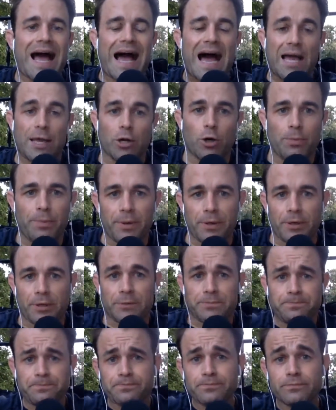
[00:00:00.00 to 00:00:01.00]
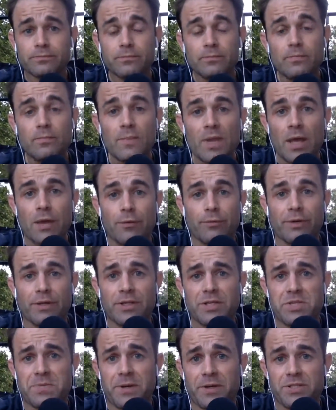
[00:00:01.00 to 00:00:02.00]
eye-opener and a real
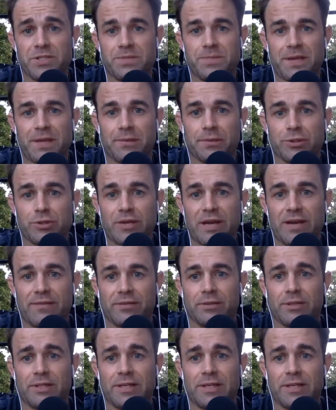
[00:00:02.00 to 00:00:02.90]
experience to be able to travel